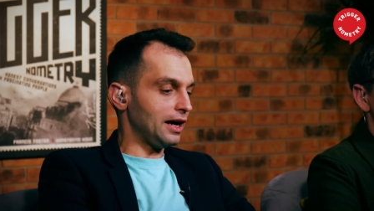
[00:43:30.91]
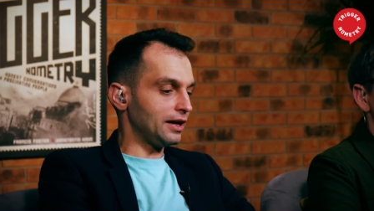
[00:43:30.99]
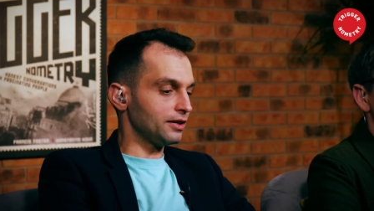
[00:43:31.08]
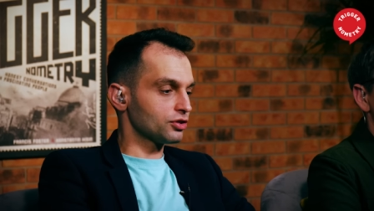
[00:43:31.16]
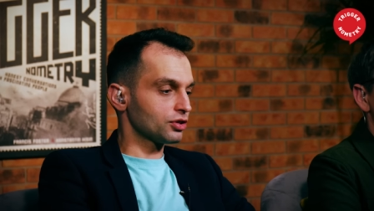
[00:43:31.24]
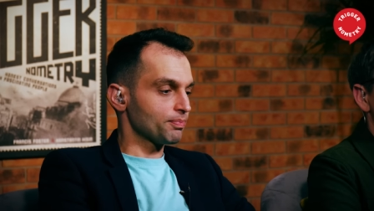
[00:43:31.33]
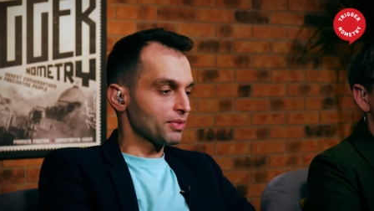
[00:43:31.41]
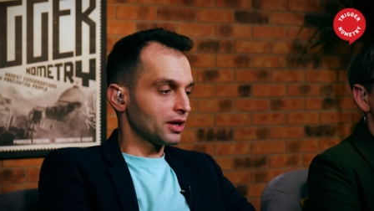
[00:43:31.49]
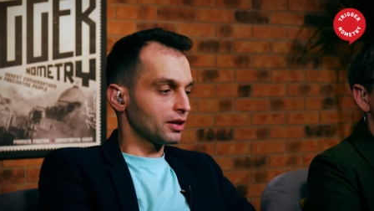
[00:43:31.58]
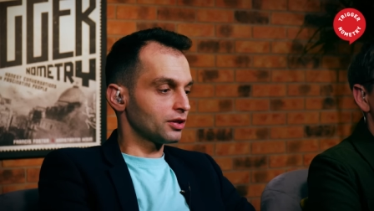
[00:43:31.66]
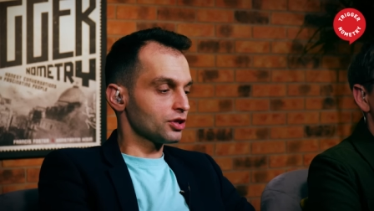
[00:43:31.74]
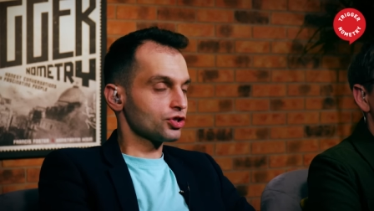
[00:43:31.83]
And
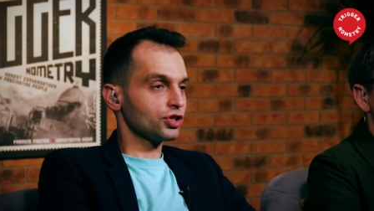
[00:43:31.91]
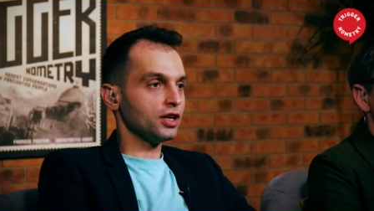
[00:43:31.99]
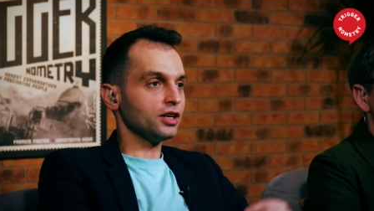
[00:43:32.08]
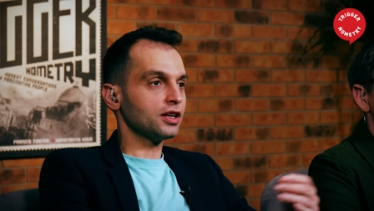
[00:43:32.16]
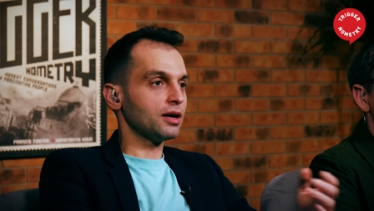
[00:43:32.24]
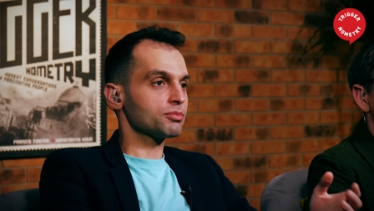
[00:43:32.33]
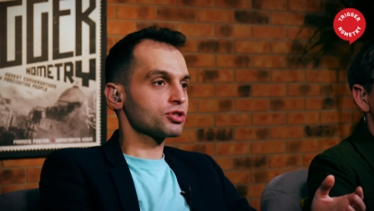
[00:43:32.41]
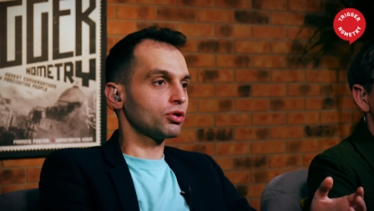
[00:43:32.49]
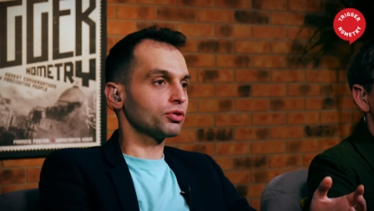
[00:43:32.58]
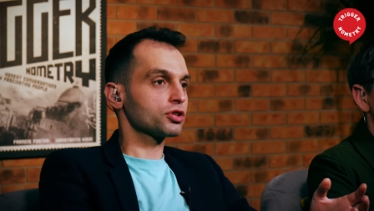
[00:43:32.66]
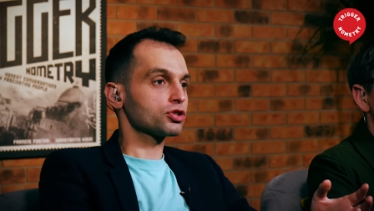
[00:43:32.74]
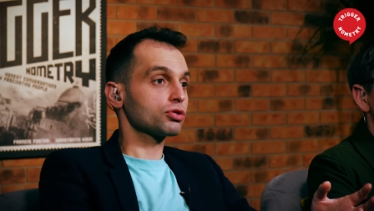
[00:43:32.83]
this thing
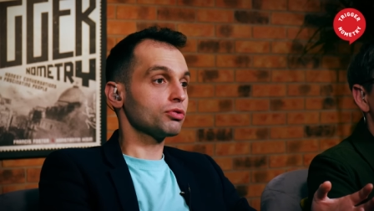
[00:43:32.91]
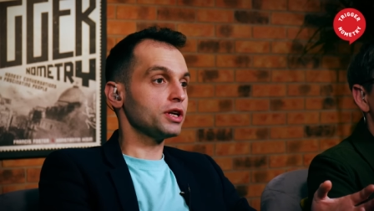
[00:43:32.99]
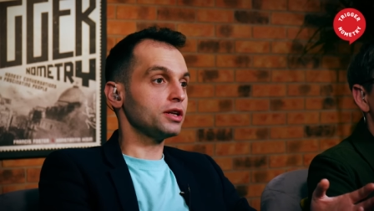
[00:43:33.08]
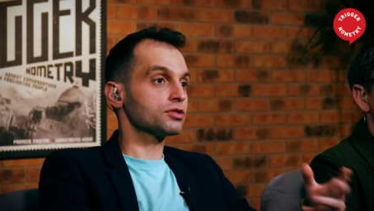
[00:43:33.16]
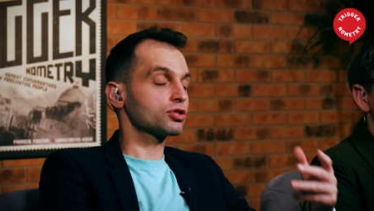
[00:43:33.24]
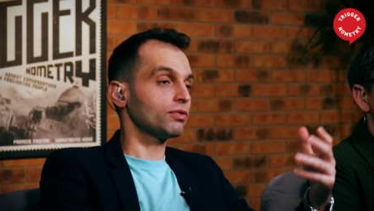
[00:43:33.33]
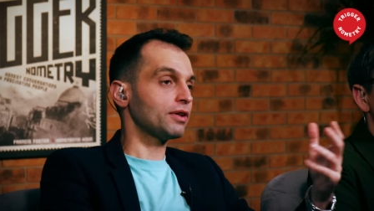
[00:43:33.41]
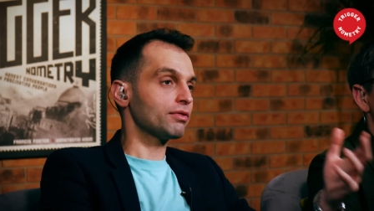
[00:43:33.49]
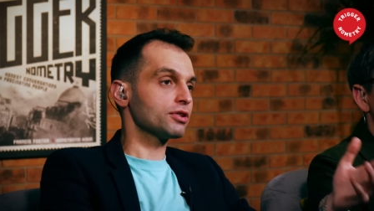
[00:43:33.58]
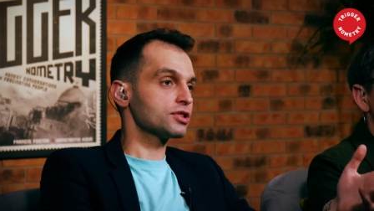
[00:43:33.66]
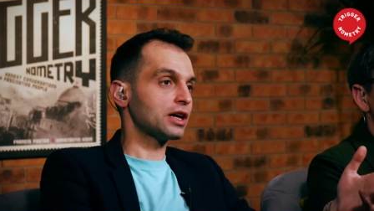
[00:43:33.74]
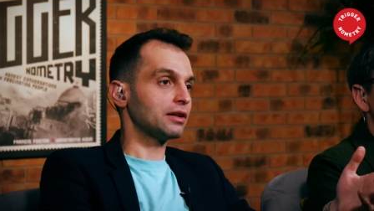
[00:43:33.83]
comes on the screens of
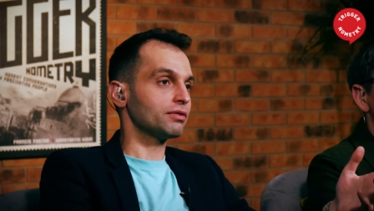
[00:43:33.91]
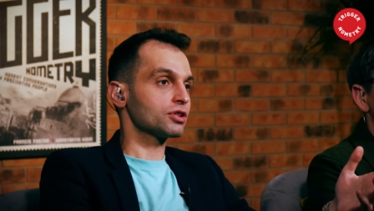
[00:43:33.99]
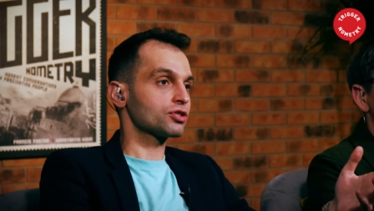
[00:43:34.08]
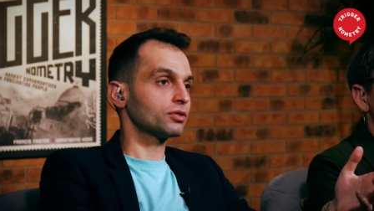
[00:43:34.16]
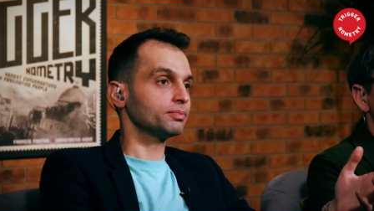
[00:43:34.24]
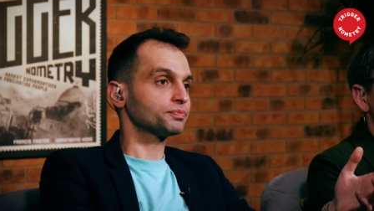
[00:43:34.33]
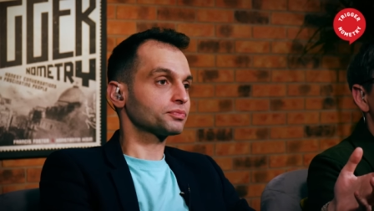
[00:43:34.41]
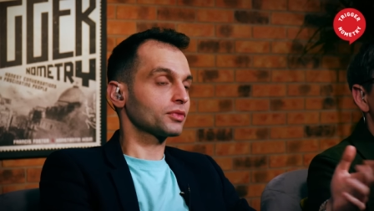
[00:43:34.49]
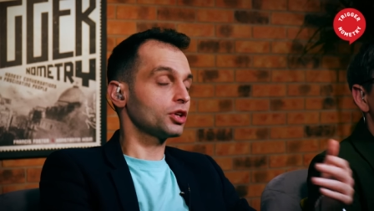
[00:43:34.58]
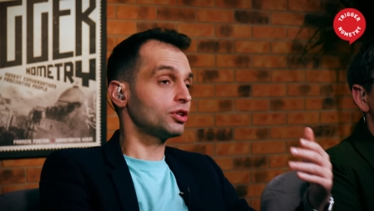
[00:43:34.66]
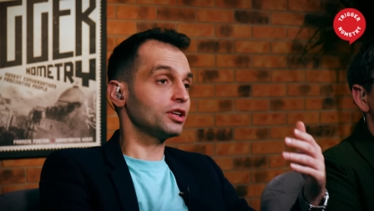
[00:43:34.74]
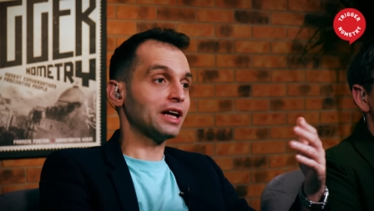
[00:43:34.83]
every television.
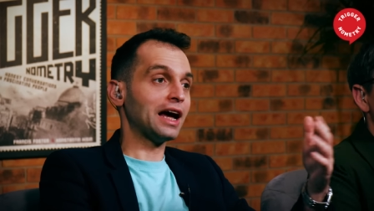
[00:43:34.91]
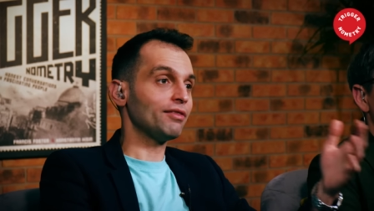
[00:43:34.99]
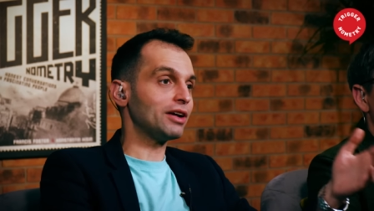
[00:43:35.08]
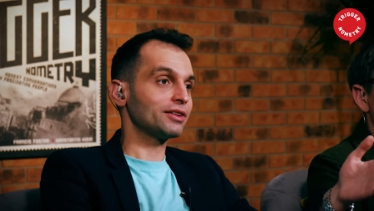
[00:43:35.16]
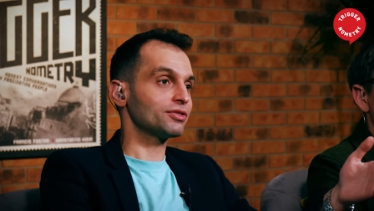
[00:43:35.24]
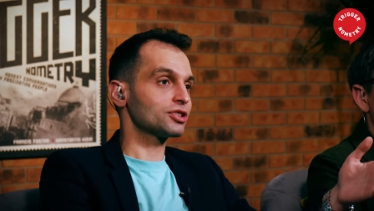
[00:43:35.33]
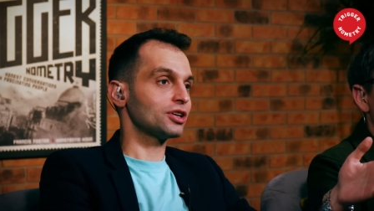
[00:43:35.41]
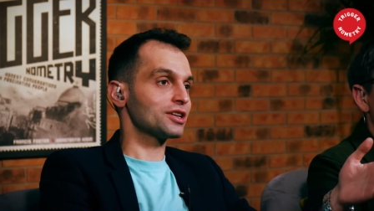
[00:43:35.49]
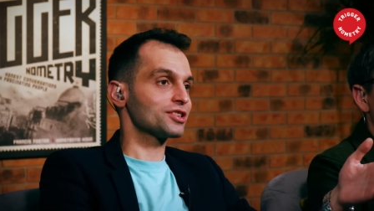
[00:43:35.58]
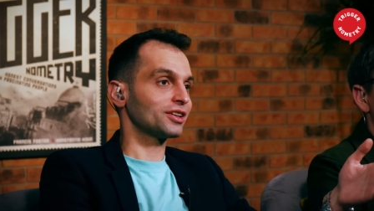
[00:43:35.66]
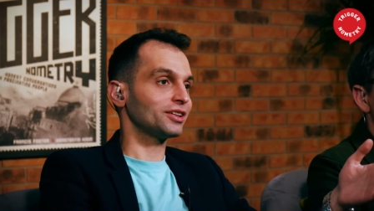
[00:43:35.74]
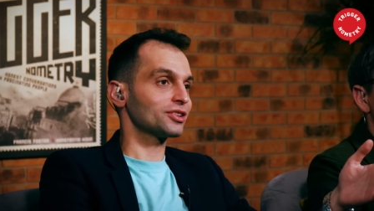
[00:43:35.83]
You didn't have
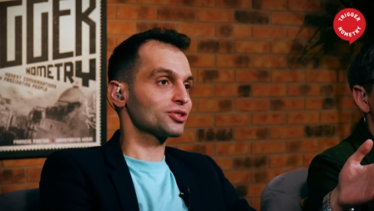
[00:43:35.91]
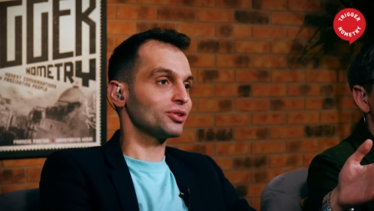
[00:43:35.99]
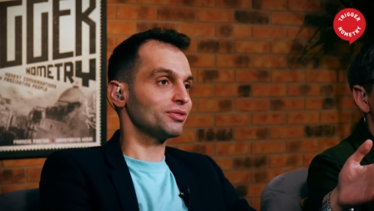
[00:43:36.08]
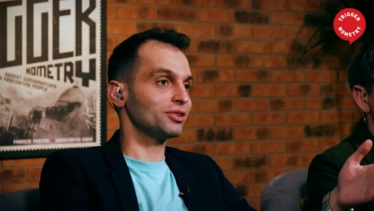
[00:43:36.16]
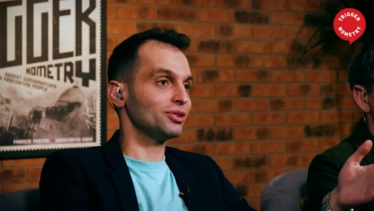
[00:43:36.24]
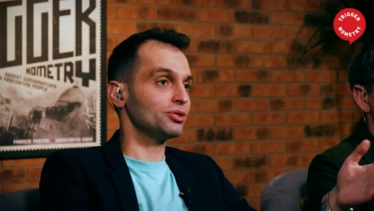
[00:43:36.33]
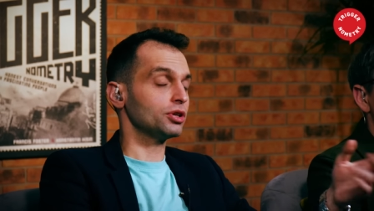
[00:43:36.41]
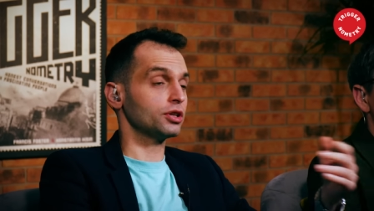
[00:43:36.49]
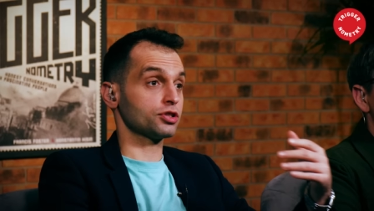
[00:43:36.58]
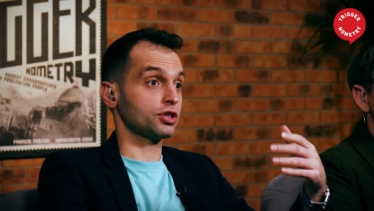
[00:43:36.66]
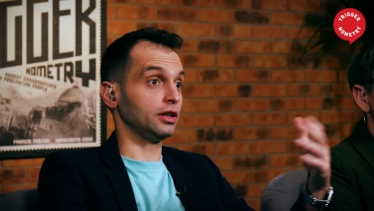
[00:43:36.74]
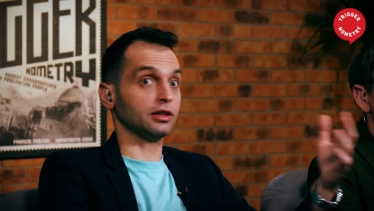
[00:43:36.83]
advertising in the Soviet
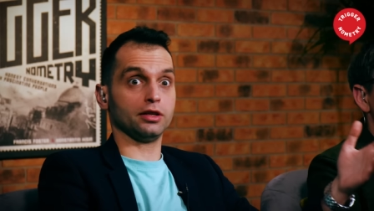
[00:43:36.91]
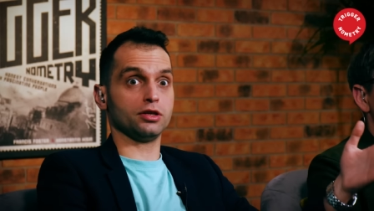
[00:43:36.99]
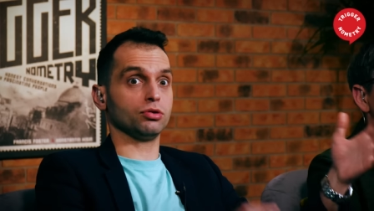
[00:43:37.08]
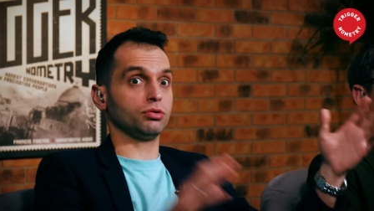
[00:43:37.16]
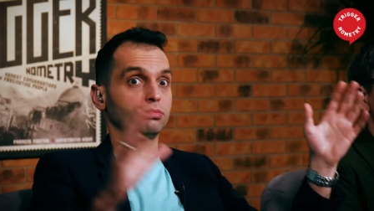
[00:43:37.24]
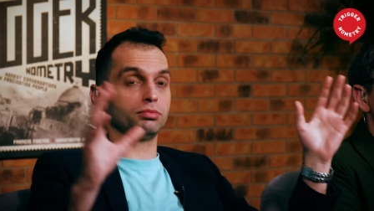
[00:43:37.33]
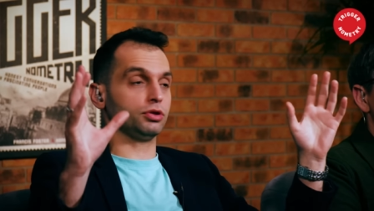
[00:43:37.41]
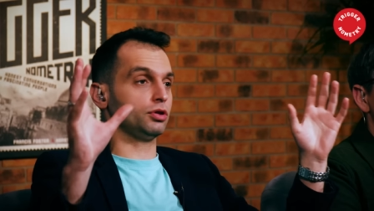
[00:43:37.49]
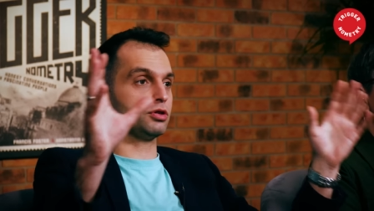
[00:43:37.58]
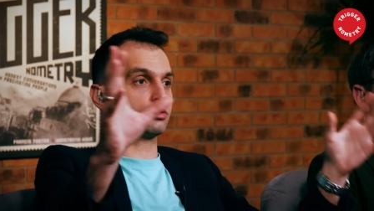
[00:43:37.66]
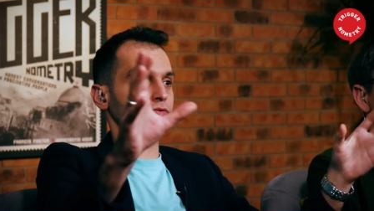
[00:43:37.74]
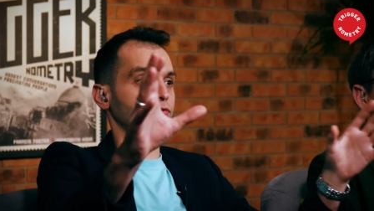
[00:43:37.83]
Union. Suddenly, you're,
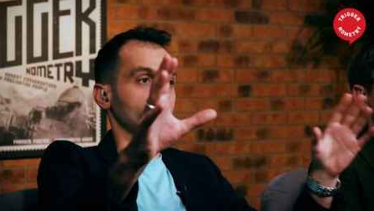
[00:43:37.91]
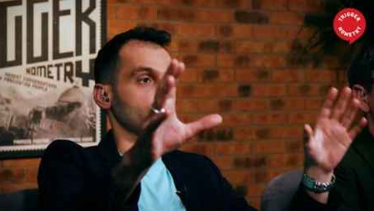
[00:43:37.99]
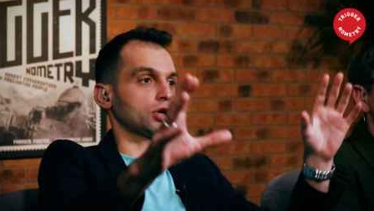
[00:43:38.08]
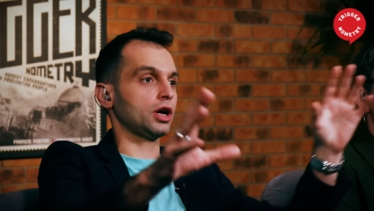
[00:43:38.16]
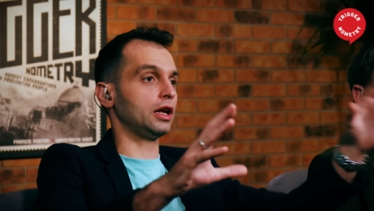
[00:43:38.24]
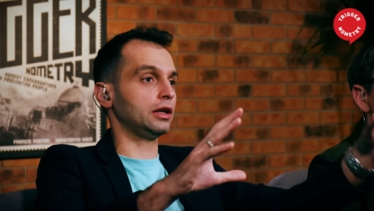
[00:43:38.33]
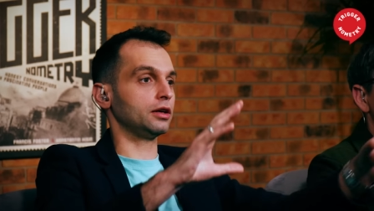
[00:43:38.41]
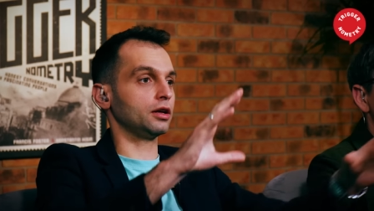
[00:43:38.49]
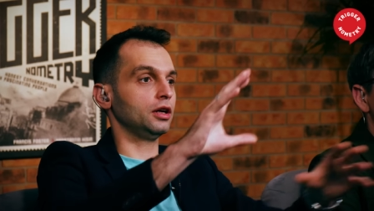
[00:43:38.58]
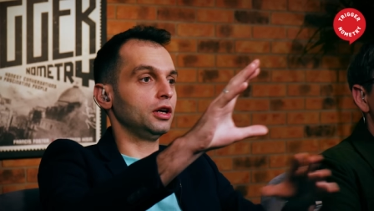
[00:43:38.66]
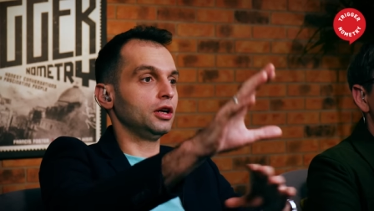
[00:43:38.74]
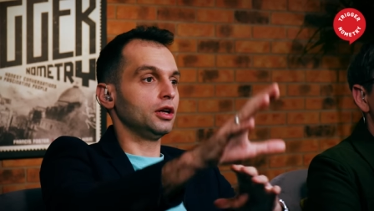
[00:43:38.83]
you're these full
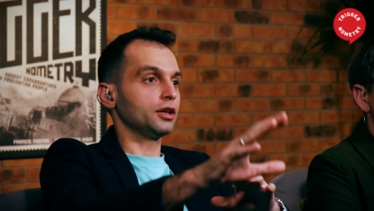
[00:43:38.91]
color, mm.